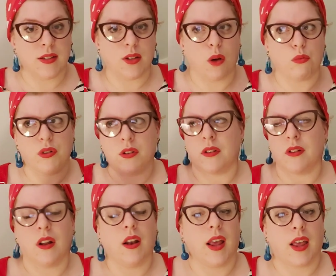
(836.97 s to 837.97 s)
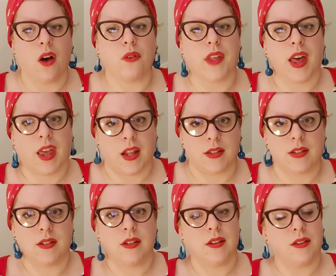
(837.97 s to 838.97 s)
so I wouldn't like hold that
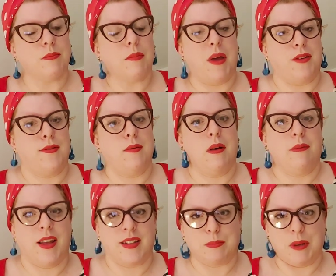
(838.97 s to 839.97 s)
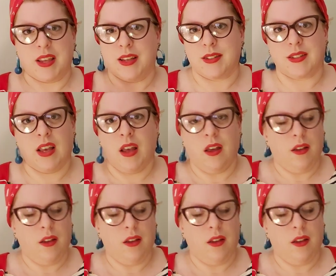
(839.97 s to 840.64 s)
against Made for Mermaids, because